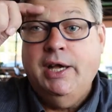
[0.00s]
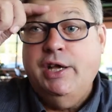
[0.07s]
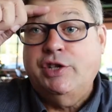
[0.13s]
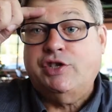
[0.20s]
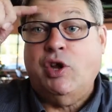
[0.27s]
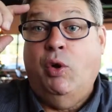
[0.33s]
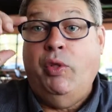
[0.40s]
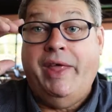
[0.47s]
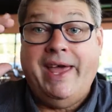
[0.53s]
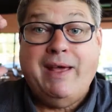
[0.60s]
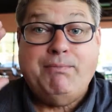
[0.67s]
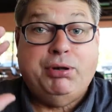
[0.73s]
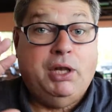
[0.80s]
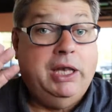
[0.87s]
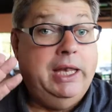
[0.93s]
So
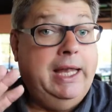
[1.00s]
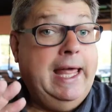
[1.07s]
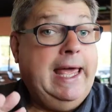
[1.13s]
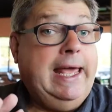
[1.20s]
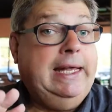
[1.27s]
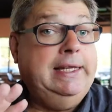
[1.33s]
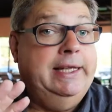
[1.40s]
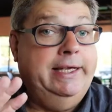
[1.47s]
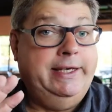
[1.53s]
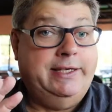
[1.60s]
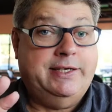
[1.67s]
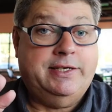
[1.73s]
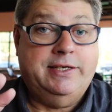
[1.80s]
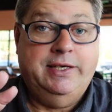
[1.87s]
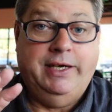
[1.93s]
they
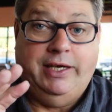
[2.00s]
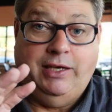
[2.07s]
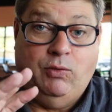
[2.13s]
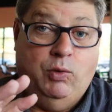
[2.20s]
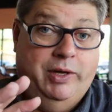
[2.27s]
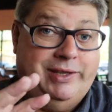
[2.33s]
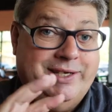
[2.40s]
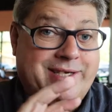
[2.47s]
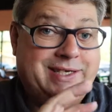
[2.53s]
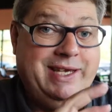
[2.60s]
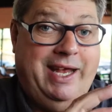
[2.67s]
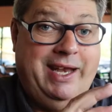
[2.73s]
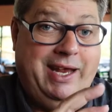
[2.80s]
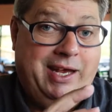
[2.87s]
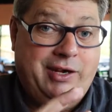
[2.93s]
plainly see what the
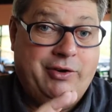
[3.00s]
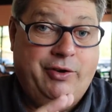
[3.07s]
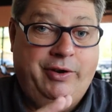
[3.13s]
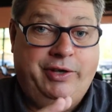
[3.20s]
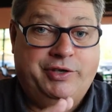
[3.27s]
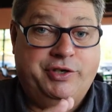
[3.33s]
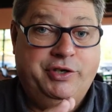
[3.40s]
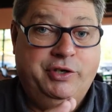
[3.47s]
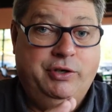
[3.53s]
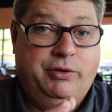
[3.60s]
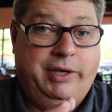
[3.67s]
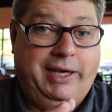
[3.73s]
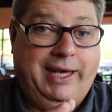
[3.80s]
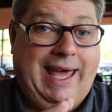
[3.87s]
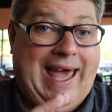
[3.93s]
Sanhedrin is
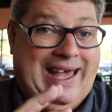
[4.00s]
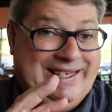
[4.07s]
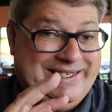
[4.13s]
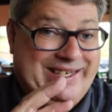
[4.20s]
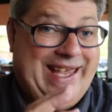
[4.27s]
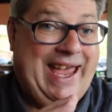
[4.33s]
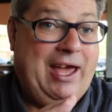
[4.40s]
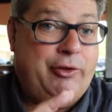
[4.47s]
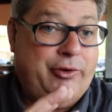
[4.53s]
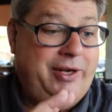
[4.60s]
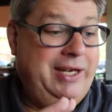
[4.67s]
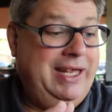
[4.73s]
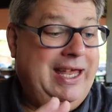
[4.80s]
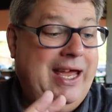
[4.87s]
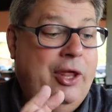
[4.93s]
doing as
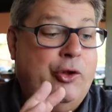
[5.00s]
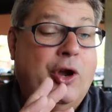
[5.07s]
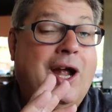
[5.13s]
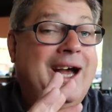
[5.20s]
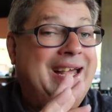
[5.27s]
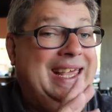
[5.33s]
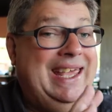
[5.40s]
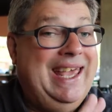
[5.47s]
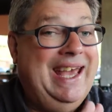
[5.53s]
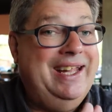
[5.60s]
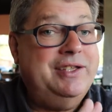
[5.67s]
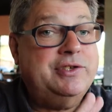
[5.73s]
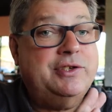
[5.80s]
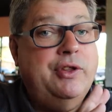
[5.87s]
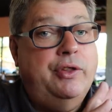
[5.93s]
gathering together
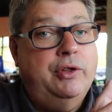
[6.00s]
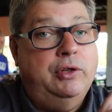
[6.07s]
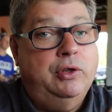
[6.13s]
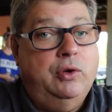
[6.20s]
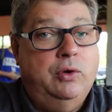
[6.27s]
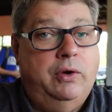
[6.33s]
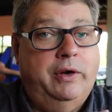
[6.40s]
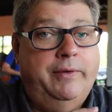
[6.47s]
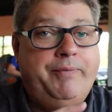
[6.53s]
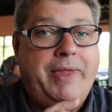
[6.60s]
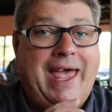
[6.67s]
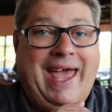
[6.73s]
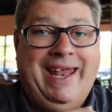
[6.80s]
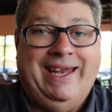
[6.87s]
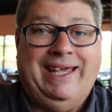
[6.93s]
against the Lord
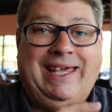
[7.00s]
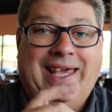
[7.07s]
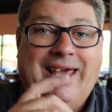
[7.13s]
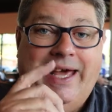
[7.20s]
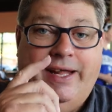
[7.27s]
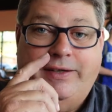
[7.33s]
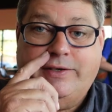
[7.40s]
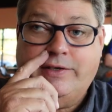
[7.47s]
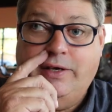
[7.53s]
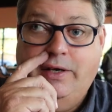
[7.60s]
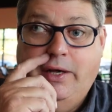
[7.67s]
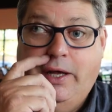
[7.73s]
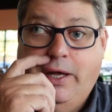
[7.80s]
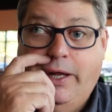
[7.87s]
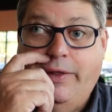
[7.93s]
and against
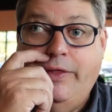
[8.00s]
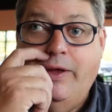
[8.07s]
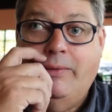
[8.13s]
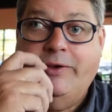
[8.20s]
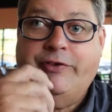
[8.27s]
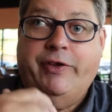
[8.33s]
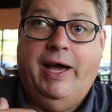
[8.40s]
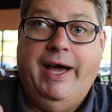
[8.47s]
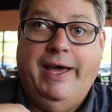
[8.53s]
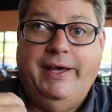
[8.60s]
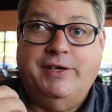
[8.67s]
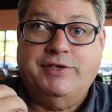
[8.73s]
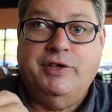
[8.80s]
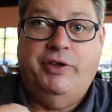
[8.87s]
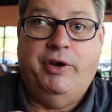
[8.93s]
the
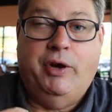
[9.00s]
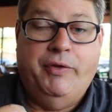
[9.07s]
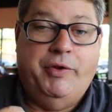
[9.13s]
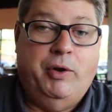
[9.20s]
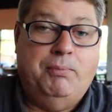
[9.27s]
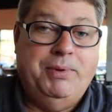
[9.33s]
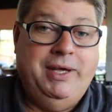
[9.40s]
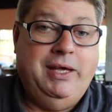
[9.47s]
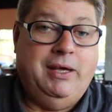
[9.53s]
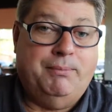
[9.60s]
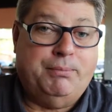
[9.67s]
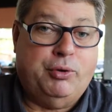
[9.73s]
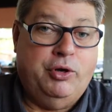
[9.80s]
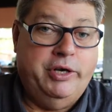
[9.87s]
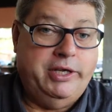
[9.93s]
Messiah. So they're
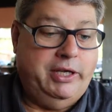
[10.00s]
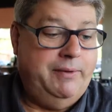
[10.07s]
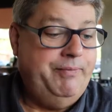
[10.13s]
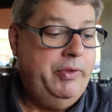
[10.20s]
being pretty